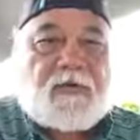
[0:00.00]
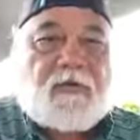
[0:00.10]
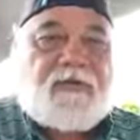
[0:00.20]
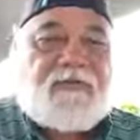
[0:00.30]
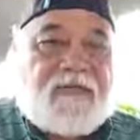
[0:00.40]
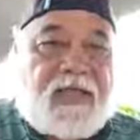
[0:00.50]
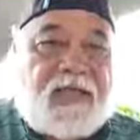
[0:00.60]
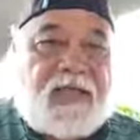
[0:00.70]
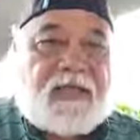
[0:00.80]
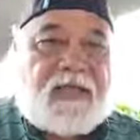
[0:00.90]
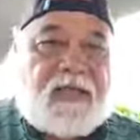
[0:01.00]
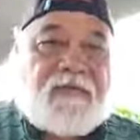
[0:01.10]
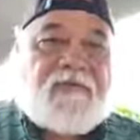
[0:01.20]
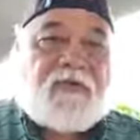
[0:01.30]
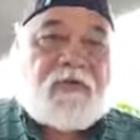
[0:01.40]
We find that
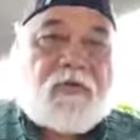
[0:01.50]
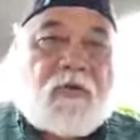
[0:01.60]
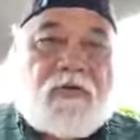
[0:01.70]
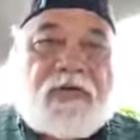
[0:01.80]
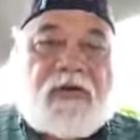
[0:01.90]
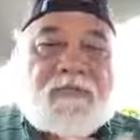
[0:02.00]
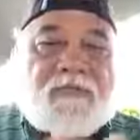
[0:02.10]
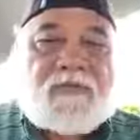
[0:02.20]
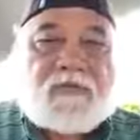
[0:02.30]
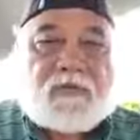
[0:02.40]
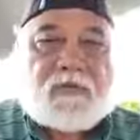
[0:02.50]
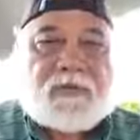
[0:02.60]
for growing of food,